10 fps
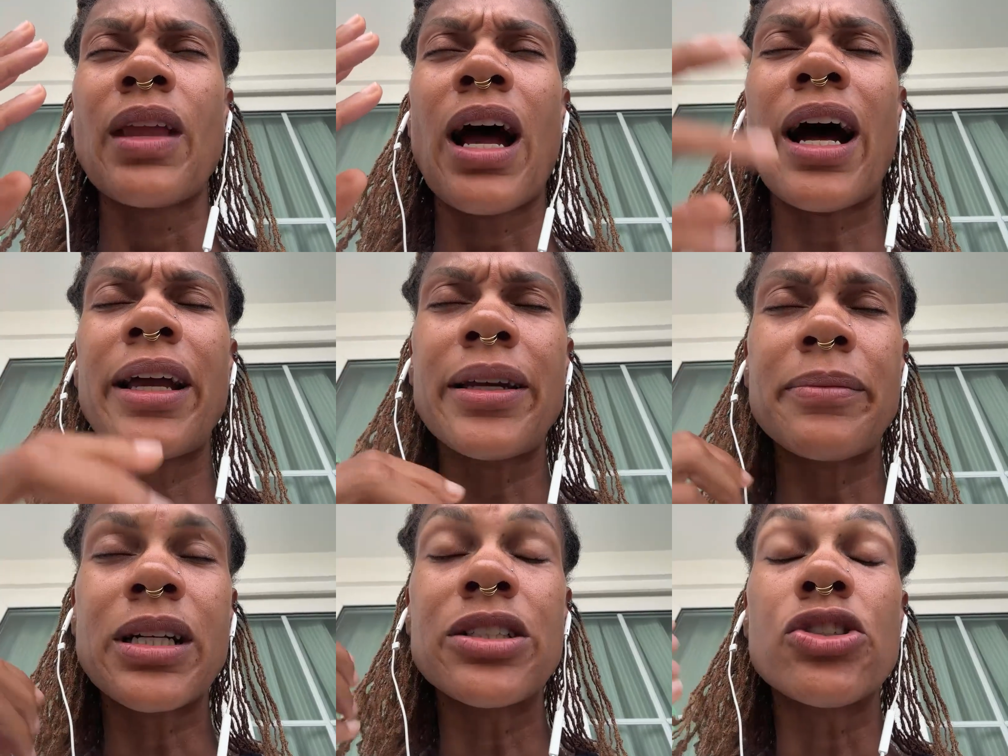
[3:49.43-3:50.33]
I am
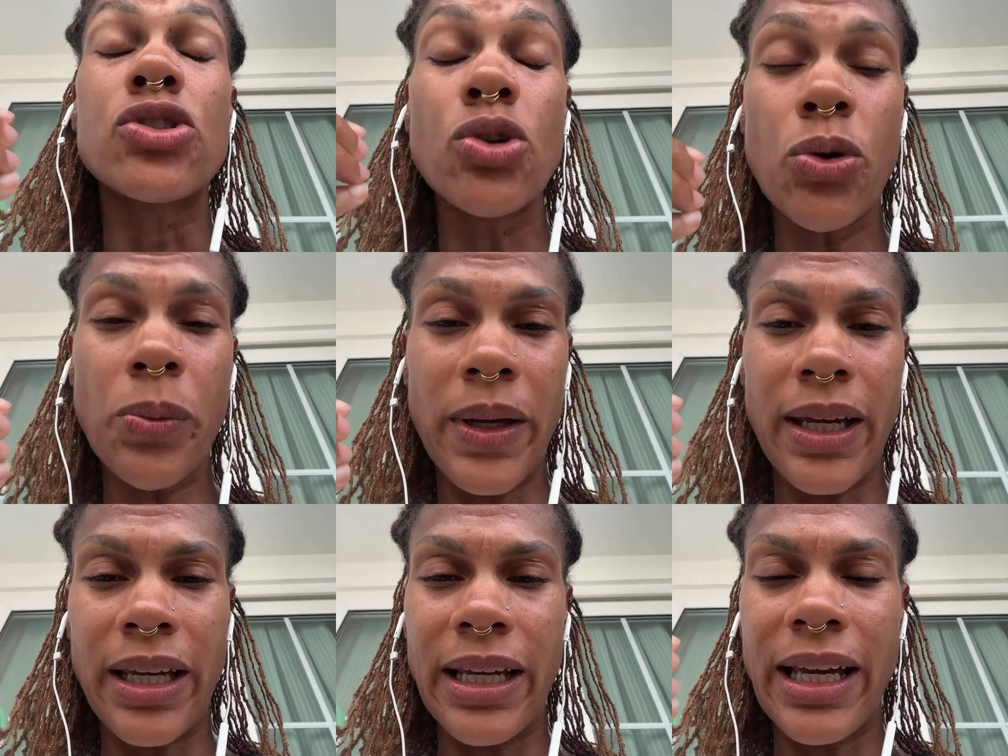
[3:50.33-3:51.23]

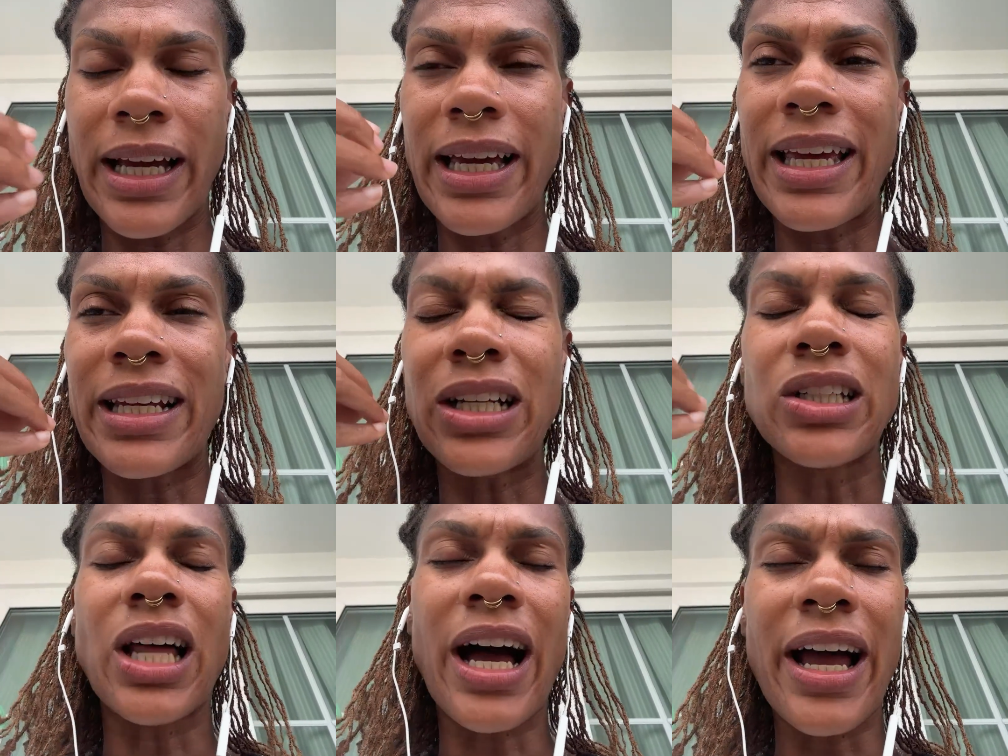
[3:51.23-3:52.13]
consuming an
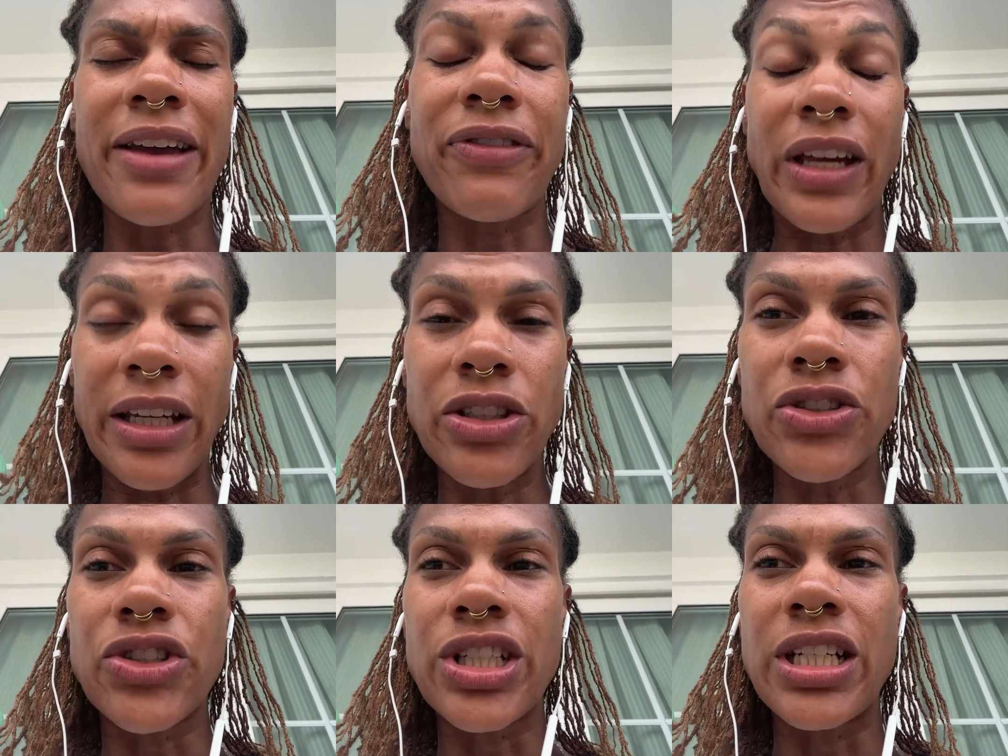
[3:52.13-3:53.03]
alive
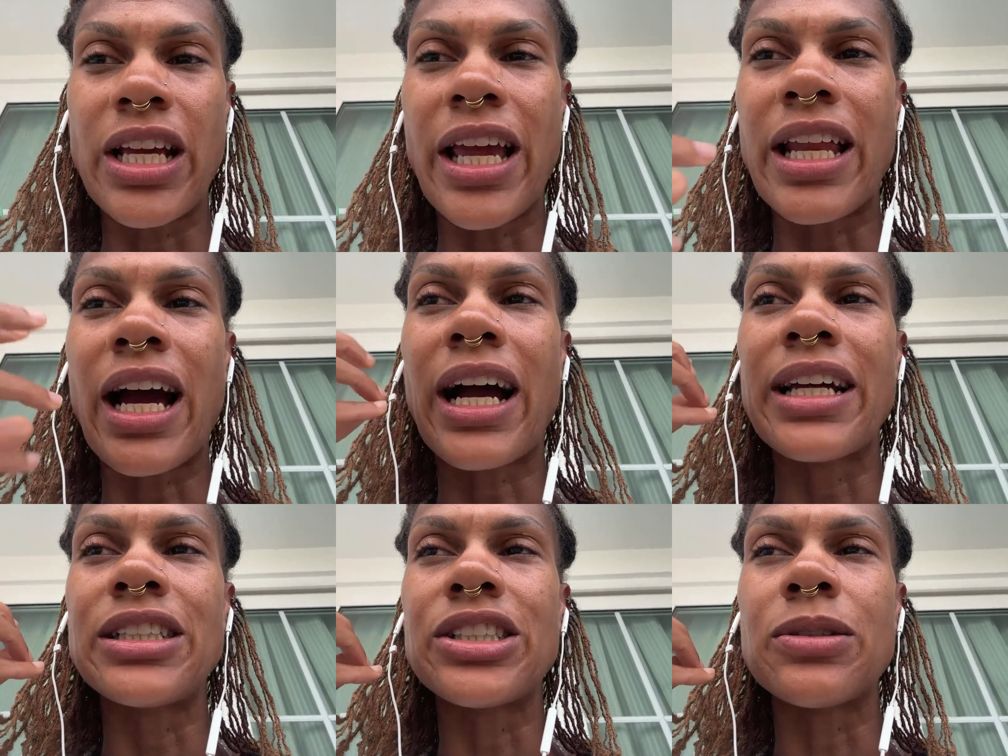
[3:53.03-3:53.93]
energy, and I
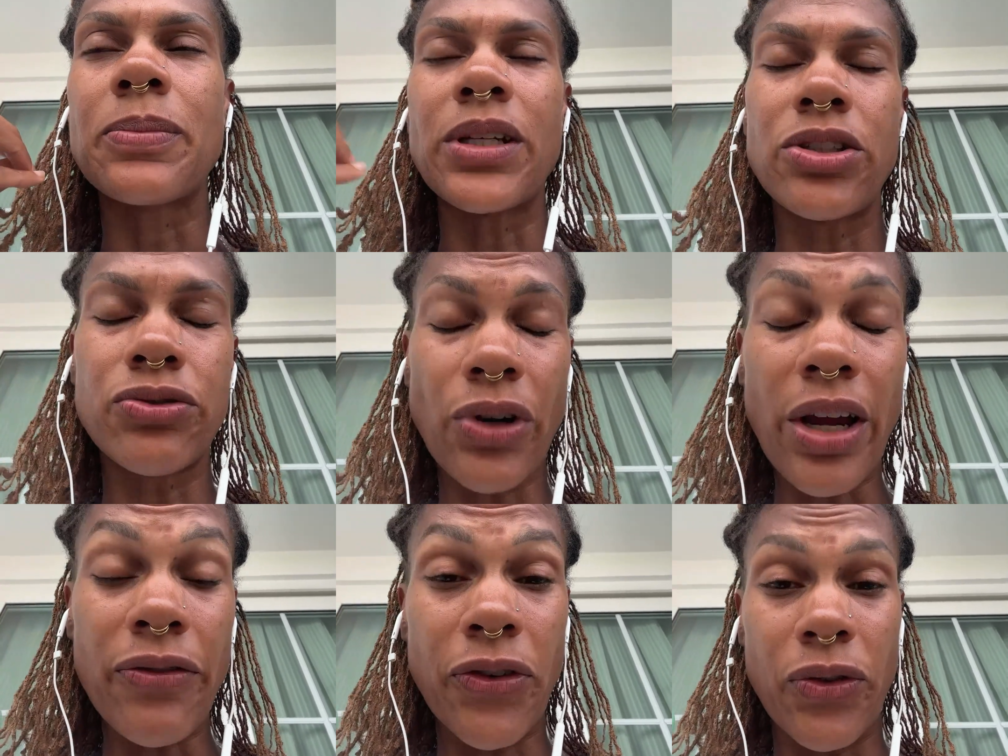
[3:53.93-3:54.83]
should be
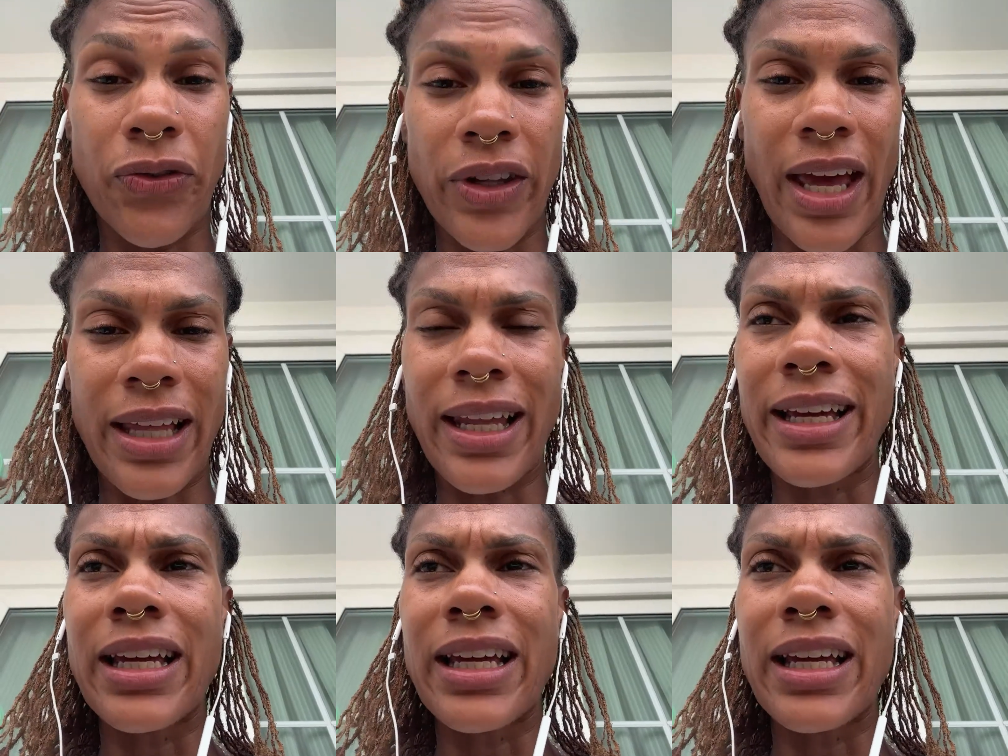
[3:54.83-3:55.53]
grateful for that. Like,